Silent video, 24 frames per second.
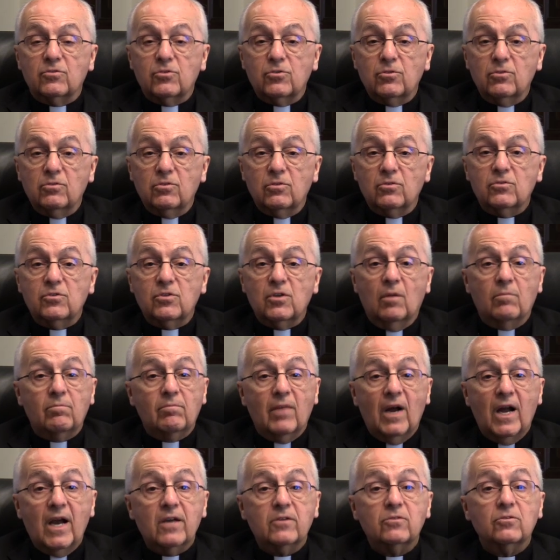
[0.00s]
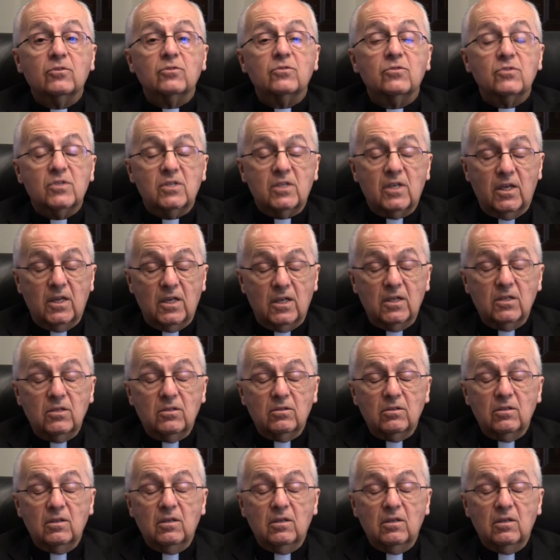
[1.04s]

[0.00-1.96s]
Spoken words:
church, a modern saint,